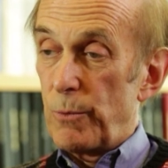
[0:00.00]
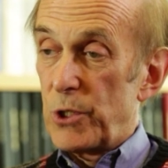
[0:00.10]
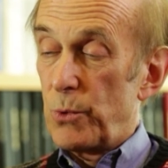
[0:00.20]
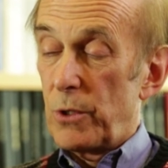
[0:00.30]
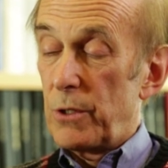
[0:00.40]

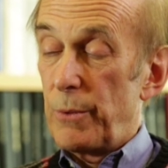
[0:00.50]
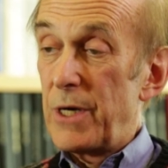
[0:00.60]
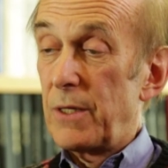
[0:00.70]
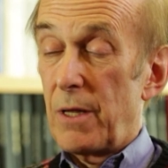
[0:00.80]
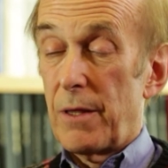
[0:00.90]
which were
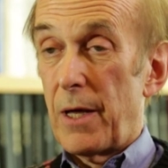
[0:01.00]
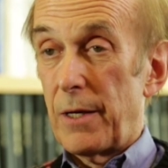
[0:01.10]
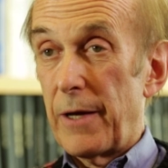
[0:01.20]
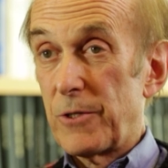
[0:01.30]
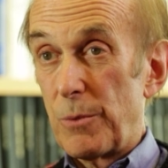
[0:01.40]
originally thought
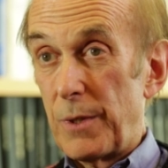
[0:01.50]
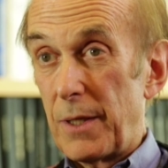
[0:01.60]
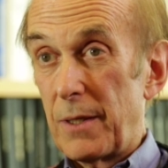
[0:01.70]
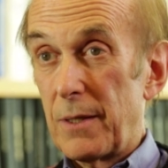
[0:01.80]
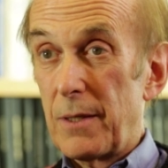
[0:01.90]
not to
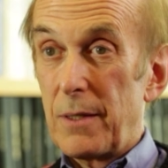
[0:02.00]
be